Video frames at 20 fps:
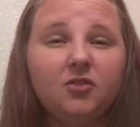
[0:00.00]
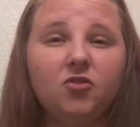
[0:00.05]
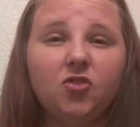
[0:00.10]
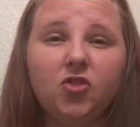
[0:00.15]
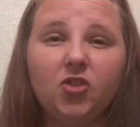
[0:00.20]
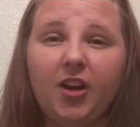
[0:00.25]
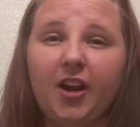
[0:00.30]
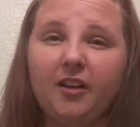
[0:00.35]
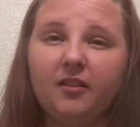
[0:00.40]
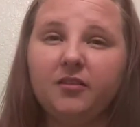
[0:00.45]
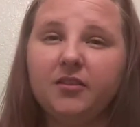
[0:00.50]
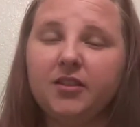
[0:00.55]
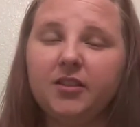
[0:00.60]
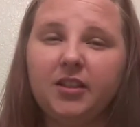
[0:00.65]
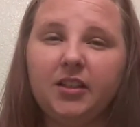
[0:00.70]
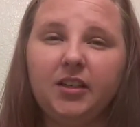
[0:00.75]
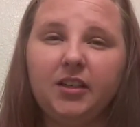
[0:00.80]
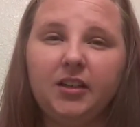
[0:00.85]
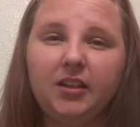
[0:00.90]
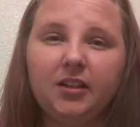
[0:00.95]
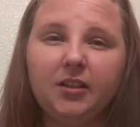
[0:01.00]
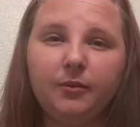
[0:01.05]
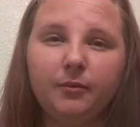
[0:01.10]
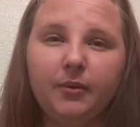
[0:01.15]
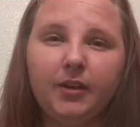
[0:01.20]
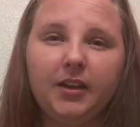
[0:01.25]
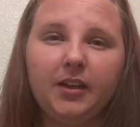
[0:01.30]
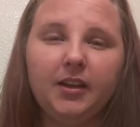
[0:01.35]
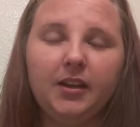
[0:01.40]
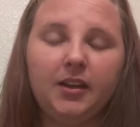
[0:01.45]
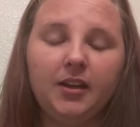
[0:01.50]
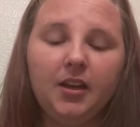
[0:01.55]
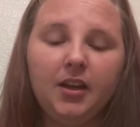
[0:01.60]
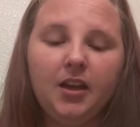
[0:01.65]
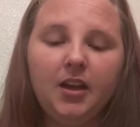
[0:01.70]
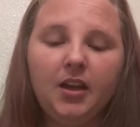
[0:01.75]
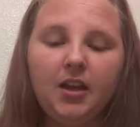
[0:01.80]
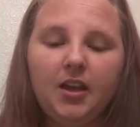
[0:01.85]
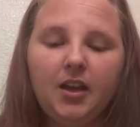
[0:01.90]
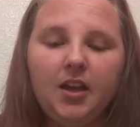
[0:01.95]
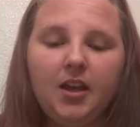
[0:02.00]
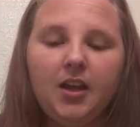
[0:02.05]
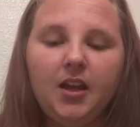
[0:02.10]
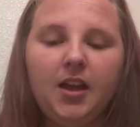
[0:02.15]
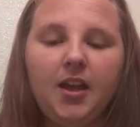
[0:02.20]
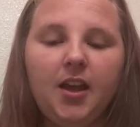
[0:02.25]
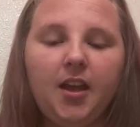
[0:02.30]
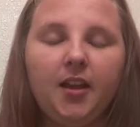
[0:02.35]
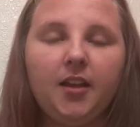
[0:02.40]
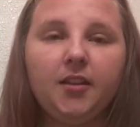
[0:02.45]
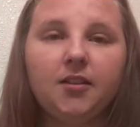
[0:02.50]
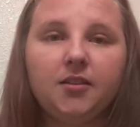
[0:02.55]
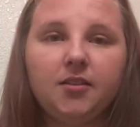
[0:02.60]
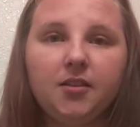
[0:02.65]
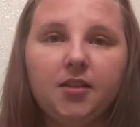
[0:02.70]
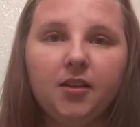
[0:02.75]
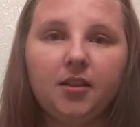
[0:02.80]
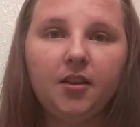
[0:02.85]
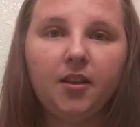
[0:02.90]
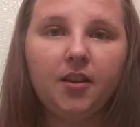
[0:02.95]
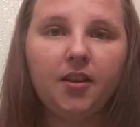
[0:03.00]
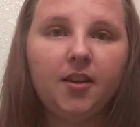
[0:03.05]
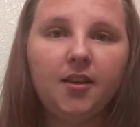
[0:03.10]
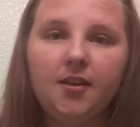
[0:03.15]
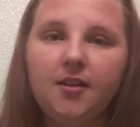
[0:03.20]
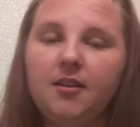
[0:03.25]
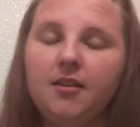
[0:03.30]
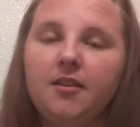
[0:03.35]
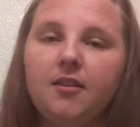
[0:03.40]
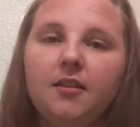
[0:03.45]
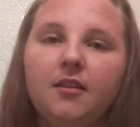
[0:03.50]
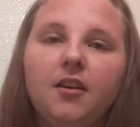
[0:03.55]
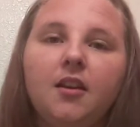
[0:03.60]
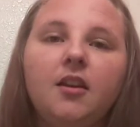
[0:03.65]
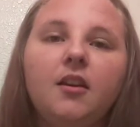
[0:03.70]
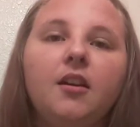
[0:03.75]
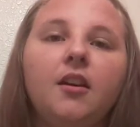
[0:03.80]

drowsy in a way. And then